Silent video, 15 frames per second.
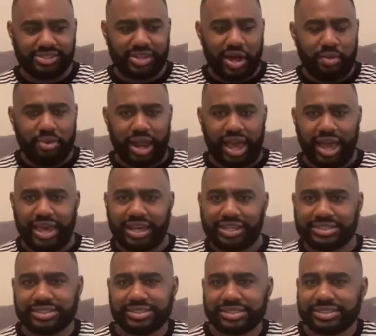So, I'm like,
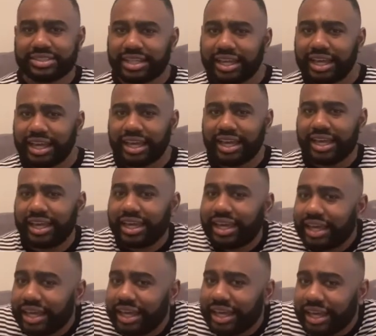
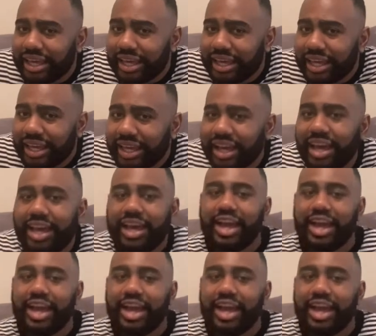hey.